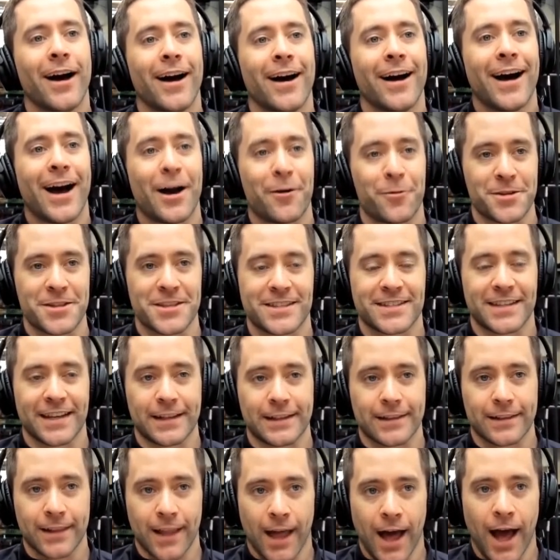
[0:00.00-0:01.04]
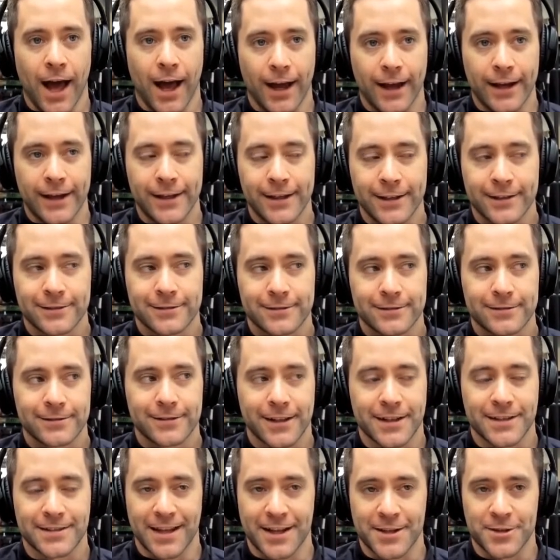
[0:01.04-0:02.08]
I wouldn't say lie,
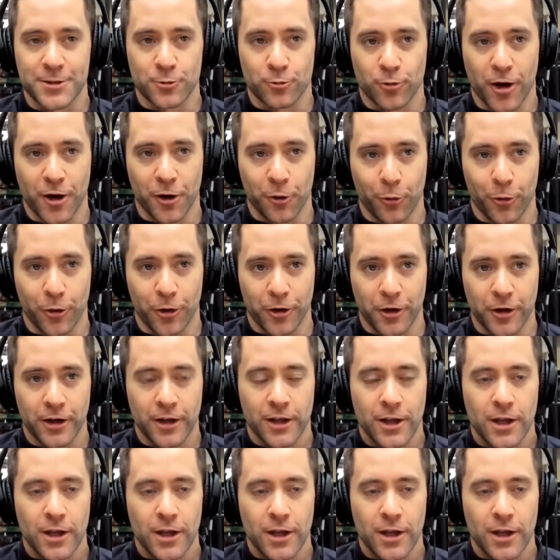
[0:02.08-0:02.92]
because that's the wrong word,